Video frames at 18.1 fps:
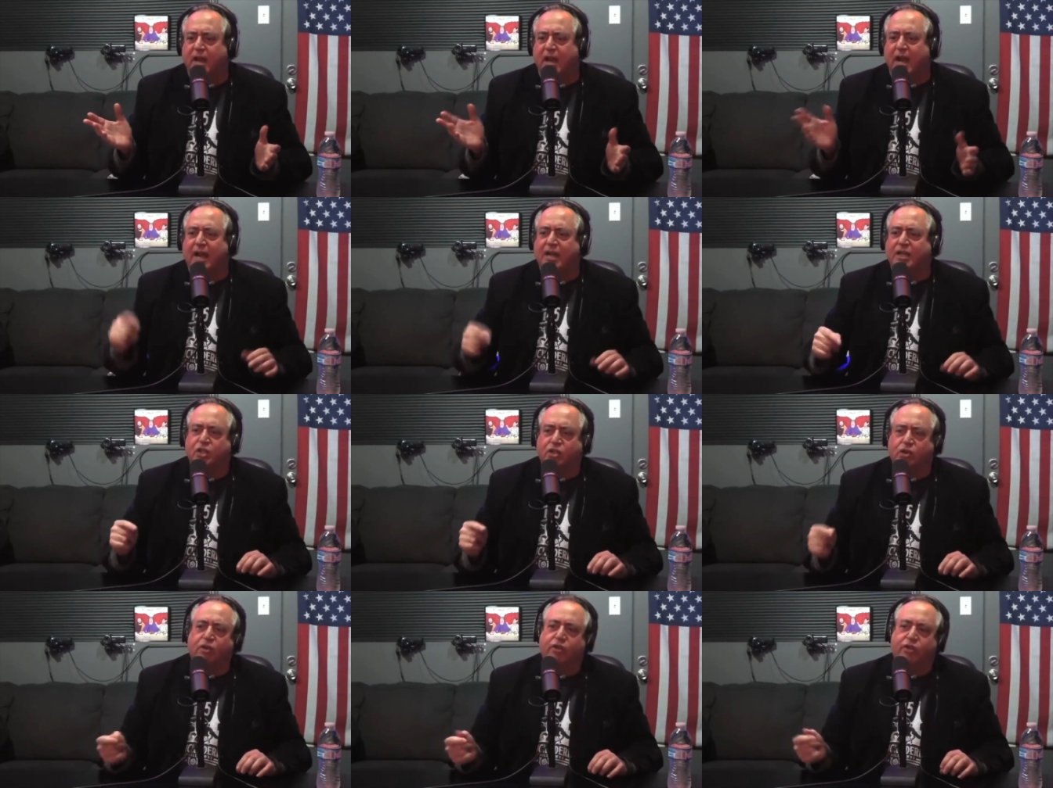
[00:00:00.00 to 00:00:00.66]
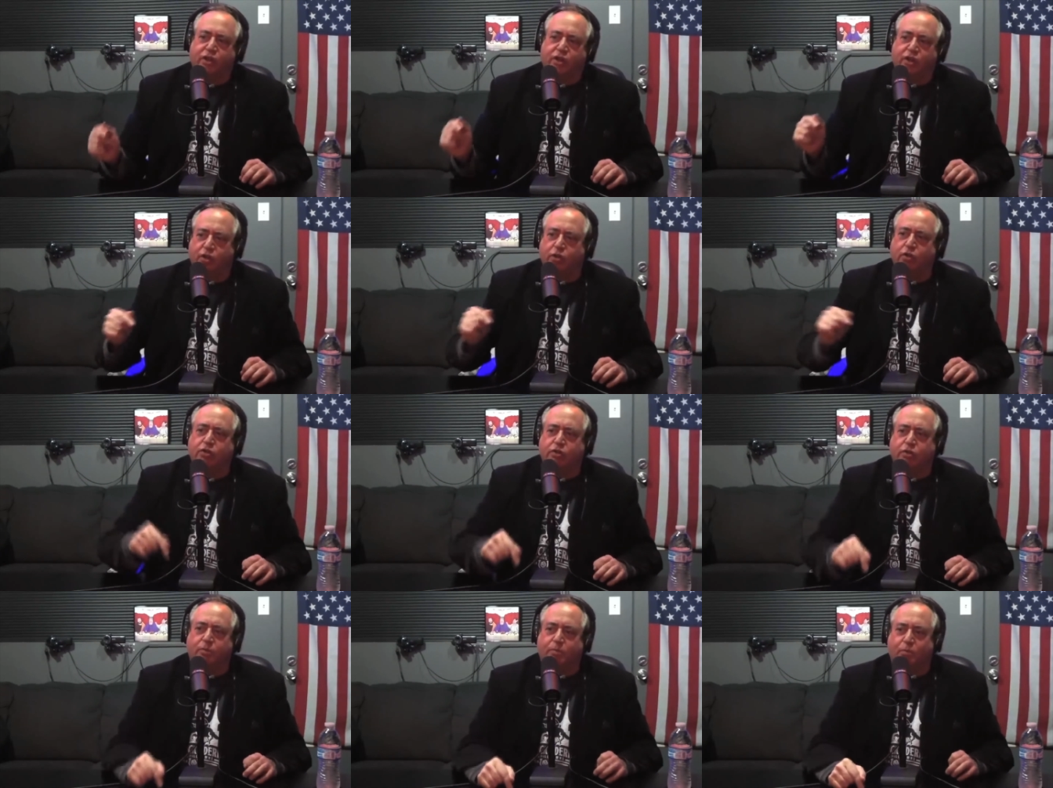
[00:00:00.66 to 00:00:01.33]
I saw the
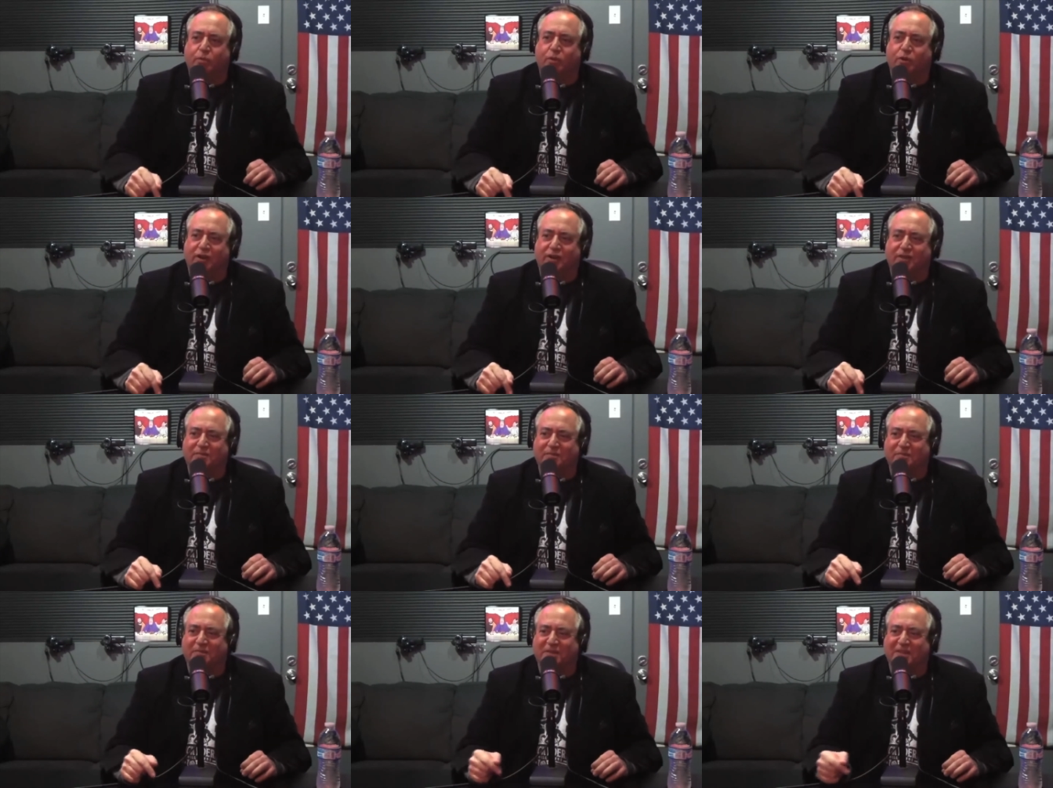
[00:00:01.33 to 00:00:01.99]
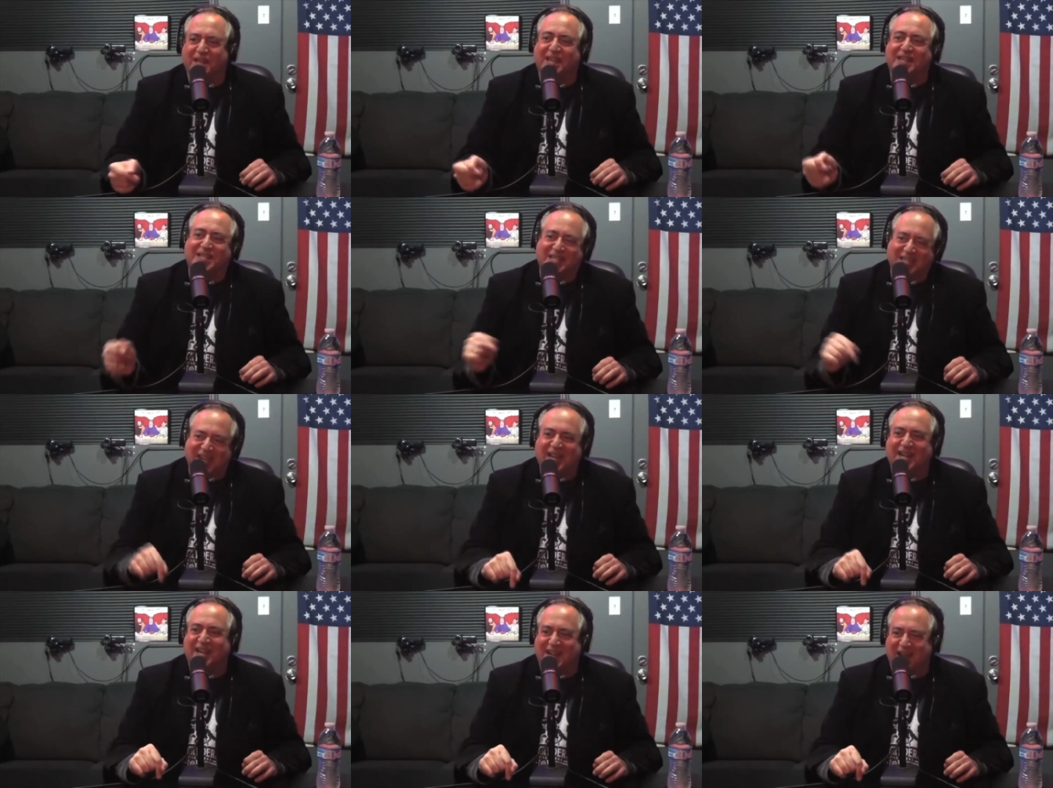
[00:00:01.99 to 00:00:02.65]
news report that
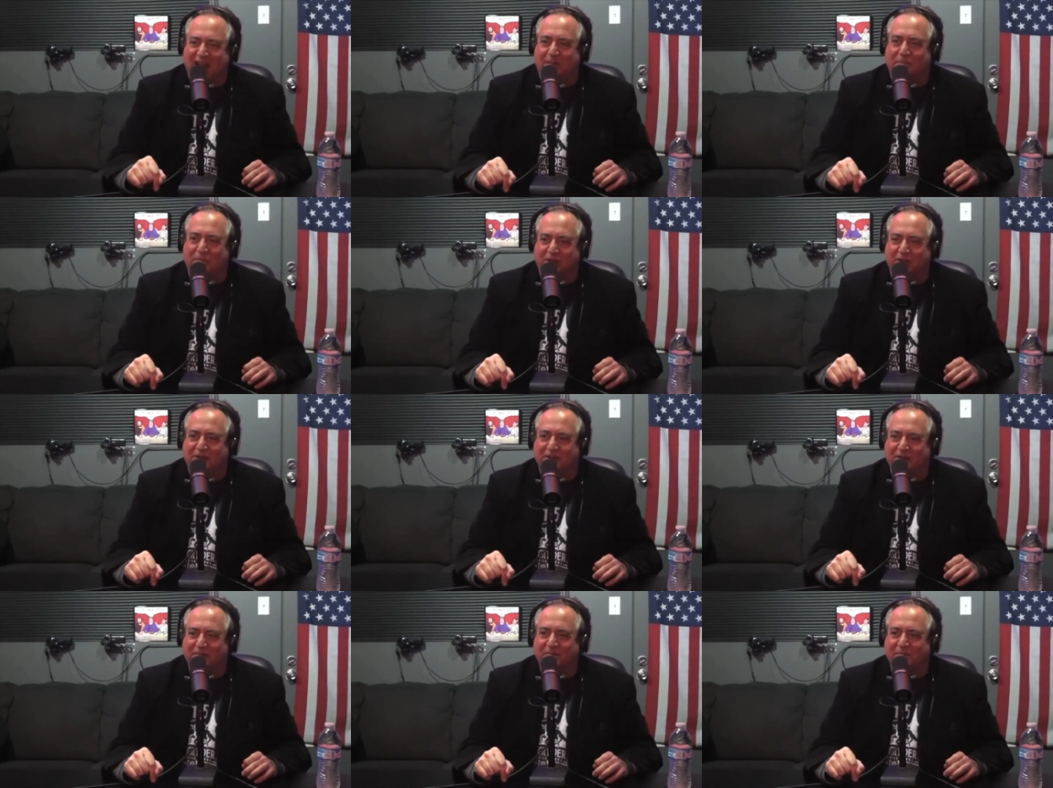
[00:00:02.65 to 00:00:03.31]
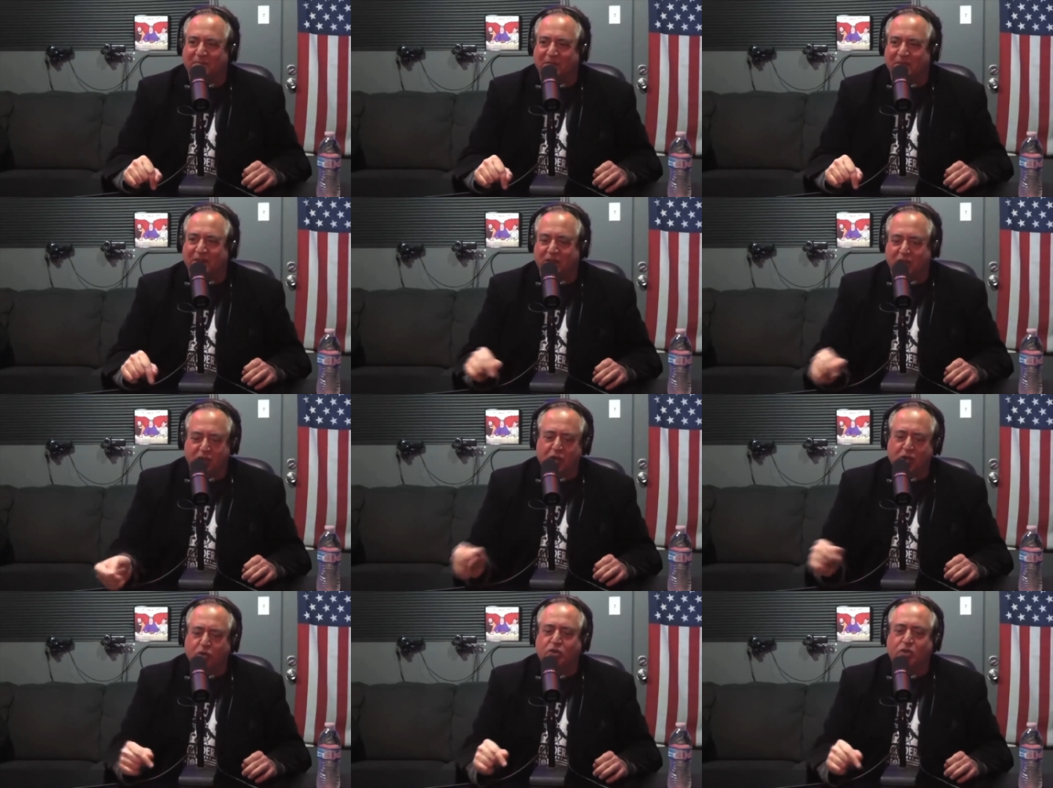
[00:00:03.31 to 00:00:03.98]
said it happened.
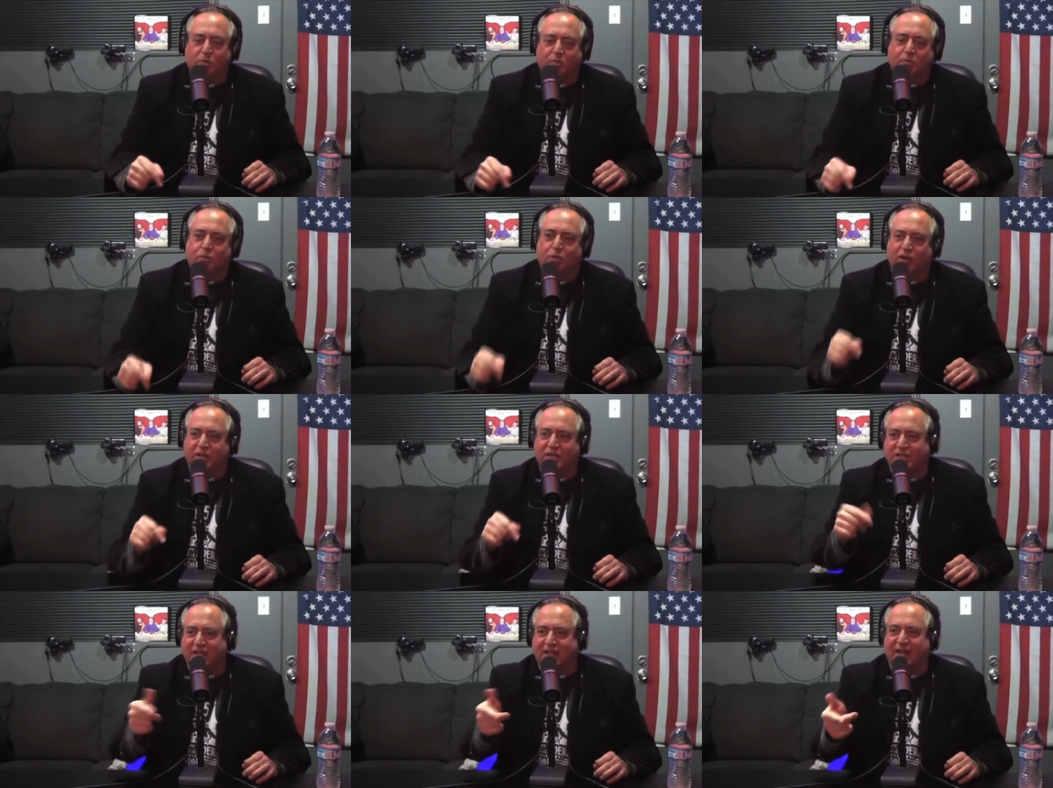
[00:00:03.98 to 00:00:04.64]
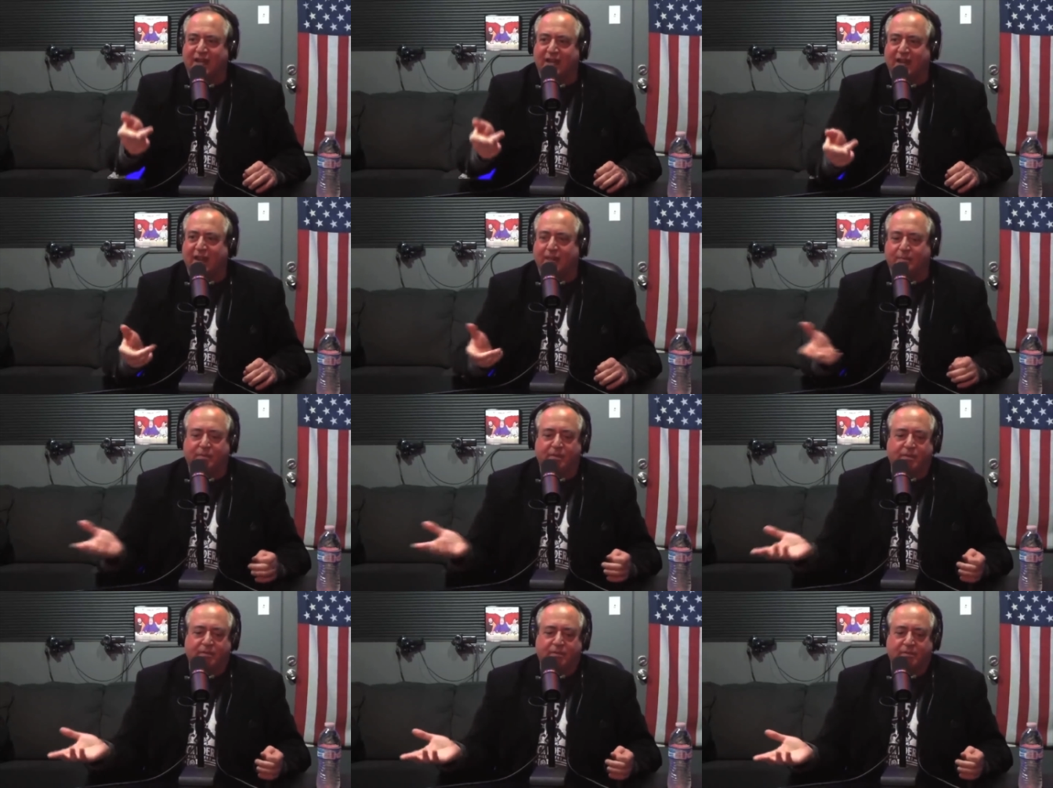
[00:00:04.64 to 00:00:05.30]
The news report said it happened.